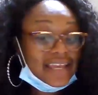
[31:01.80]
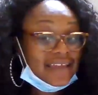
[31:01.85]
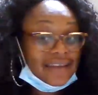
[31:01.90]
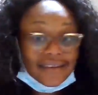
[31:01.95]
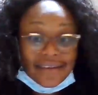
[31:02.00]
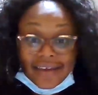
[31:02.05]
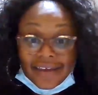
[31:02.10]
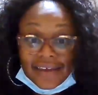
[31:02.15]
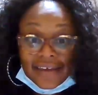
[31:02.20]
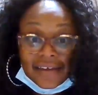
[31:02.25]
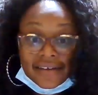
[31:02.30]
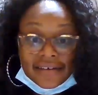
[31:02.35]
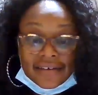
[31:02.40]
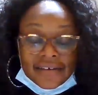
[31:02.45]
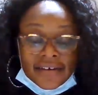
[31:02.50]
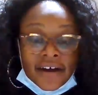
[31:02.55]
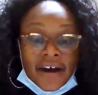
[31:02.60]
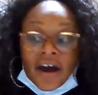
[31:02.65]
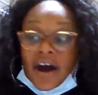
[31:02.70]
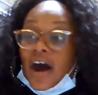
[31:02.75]
can get
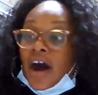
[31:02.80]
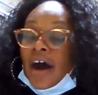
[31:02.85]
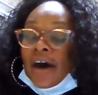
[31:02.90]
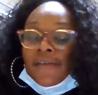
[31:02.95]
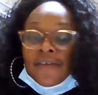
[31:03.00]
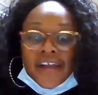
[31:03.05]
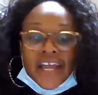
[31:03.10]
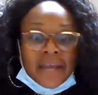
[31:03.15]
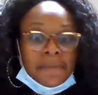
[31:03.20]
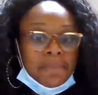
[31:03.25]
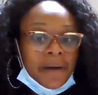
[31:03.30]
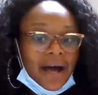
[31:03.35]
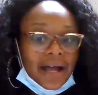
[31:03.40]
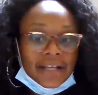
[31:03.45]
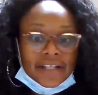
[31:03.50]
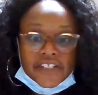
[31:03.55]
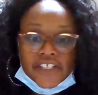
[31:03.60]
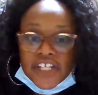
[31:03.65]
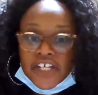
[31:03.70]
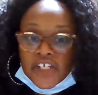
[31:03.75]
over a
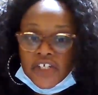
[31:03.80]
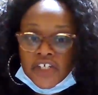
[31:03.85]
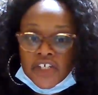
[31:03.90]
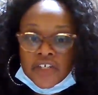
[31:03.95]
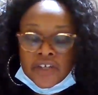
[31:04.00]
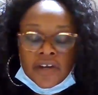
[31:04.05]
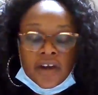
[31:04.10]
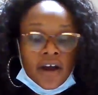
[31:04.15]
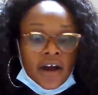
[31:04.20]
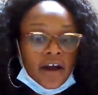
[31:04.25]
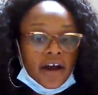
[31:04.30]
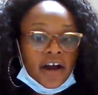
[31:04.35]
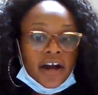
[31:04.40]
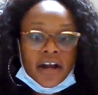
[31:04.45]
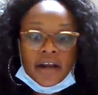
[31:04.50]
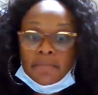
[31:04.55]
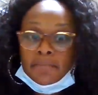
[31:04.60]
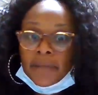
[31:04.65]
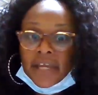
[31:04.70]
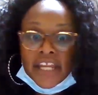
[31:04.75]
politician
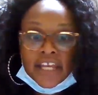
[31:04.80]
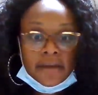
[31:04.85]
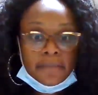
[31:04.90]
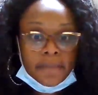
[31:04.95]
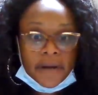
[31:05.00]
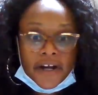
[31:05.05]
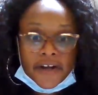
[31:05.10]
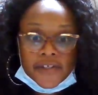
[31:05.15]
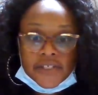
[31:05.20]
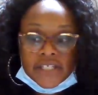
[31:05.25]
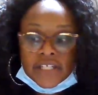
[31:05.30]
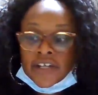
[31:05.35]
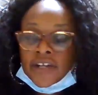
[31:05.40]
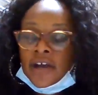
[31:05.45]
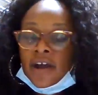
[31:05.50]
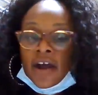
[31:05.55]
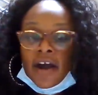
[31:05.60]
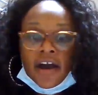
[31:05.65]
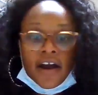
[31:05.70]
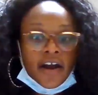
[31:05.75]
or a media person
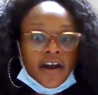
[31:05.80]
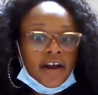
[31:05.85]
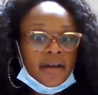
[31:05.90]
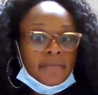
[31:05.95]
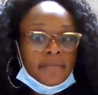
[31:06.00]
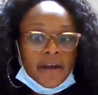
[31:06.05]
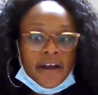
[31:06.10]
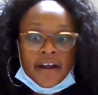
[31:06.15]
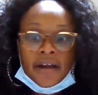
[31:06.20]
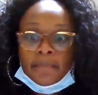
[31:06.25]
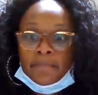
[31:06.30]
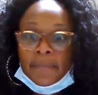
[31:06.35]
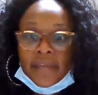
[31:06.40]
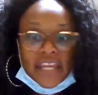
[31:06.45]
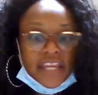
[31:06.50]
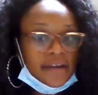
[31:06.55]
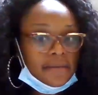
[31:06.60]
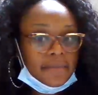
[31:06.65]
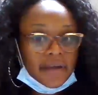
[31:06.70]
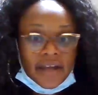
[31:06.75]
or, or a,
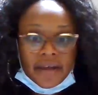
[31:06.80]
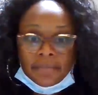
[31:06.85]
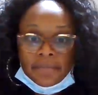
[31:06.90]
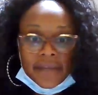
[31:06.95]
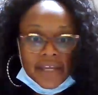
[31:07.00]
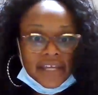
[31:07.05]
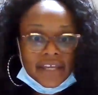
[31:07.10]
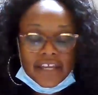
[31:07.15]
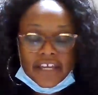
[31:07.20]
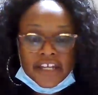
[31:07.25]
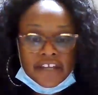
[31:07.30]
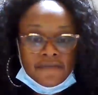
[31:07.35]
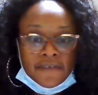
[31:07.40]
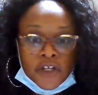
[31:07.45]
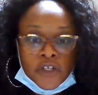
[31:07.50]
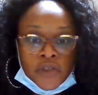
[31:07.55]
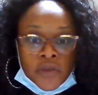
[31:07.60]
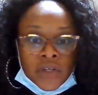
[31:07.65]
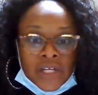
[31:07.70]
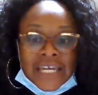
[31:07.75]
media, a media
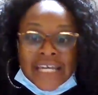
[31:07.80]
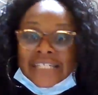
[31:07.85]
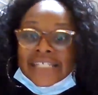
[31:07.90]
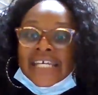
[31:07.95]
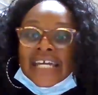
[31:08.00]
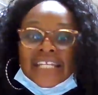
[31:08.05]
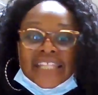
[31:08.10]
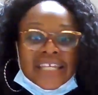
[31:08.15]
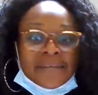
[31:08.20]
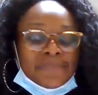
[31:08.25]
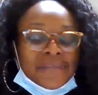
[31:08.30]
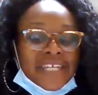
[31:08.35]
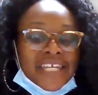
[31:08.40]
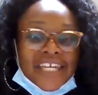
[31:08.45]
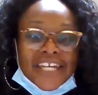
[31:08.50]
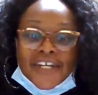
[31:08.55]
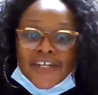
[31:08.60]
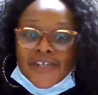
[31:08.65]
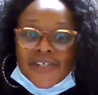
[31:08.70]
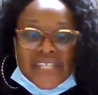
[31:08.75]
individual. It took them
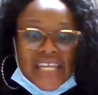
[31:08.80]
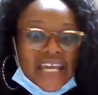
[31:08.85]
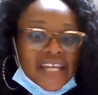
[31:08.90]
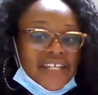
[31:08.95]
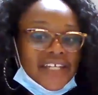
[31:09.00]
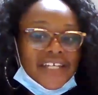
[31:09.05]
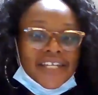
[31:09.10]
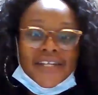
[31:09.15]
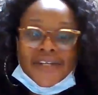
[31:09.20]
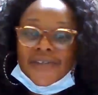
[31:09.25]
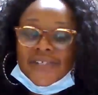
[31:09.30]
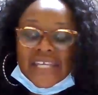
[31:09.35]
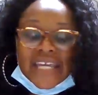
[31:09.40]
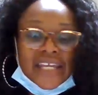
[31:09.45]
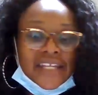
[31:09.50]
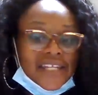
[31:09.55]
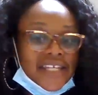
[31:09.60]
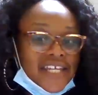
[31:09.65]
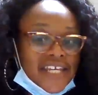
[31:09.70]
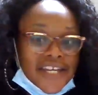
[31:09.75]
years and years
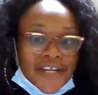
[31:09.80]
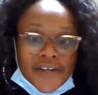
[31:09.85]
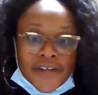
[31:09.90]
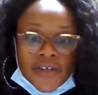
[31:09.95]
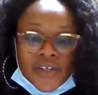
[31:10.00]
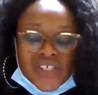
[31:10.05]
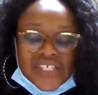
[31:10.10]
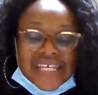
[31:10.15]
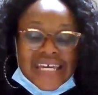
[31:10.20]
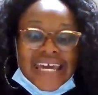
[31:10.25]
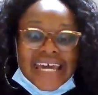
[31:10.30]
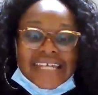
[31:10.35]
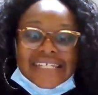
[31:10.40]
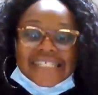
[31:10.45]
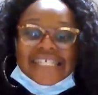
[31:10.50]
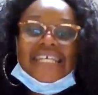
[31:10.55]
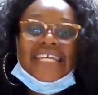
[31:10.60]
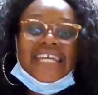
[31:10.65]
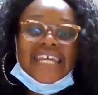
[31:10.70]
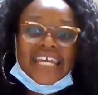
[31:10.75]
and years
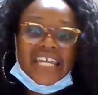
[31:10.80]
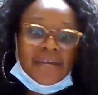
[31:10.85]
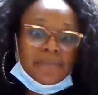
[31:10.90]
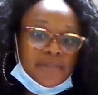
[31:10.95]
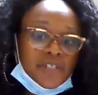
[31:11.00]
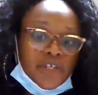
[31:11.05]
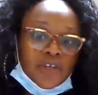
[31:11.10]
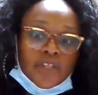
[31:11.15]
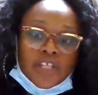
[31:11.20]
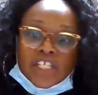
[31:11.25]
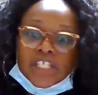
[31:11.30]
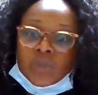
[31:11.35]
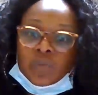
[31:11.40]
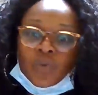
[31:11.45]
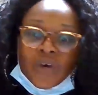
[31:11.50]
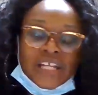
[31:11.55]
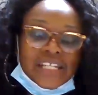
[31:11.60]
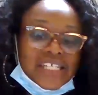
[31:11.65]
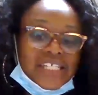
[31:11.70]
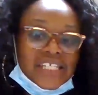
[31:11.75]
to get up to this
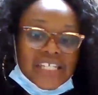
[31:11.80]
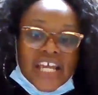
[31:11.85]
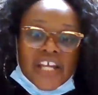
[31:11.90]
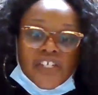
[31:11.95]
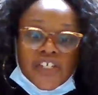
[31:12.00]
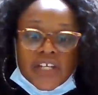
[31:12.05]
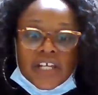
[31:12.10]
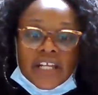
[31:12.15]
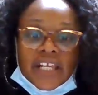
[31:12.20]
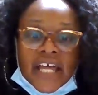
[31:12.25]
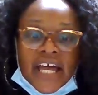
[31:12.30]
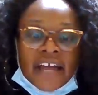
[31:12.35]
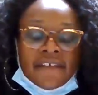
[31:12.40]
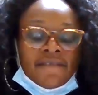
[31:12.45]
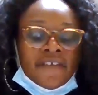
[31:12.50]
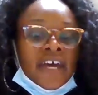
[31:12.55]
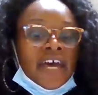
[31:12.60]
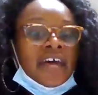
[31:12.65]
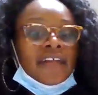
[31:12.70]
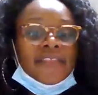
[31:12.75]
one stage in their life
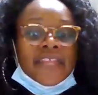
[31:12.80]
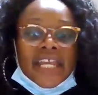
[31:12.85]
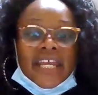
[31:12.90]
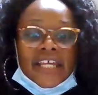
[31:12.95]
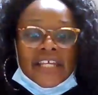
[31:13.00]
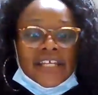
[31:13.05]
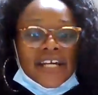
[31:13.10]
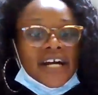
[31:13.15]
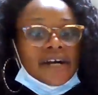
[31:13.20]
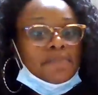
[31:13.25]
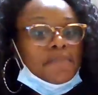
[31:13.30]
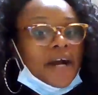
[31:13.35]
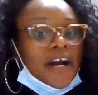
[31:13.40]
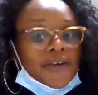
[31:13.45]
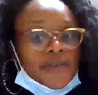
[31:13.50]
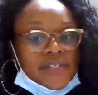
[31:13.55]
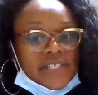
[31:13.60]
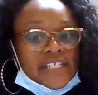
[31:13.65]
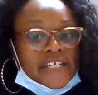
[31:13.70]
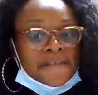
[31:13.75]
that a young
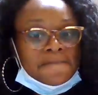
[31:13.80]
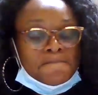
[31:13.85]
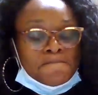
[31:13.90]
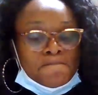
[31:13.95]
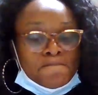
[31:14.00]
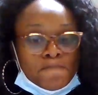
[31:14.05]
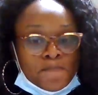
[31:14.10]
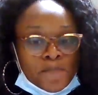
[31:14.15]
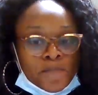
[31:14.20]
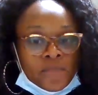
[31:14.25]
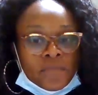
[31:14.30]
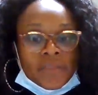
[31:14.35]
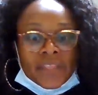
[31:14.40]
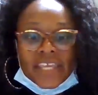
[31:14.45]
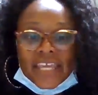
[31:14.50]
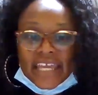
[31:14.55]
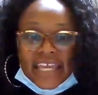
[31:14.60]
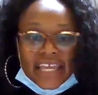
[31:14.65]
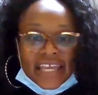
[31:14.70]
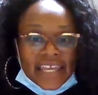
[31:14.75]
person
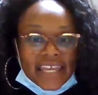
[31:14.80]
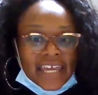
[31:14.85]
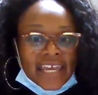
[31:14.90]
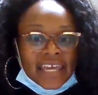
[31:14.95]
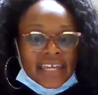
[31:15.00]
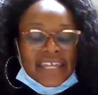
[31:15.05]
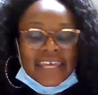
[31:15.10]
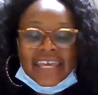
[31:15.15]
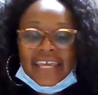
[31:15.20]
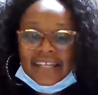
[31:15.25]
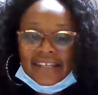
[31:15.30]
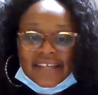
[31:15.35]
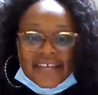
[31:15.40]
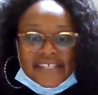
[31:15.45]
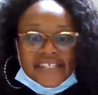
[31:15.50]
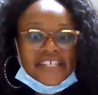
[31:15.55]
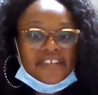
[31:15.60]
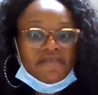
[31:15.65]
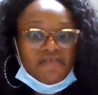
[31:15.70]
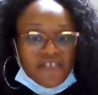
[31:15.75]
can get in
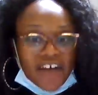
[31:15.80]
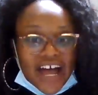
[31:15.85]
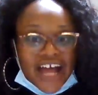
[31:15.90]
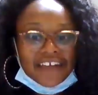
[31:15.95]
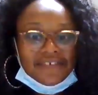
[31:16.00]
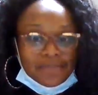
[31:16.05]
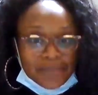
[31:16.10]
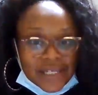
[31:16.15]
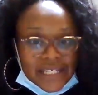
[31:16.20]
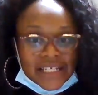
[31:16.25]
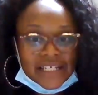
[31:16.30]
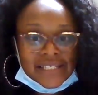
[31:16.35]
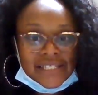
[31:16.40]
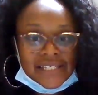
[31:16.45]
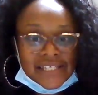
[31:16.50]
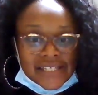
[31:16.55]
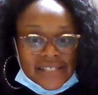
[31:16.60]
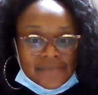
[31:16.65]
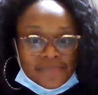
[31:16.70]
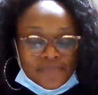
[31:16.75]
less than five
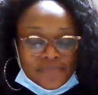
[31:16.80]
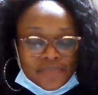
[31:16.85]
minutes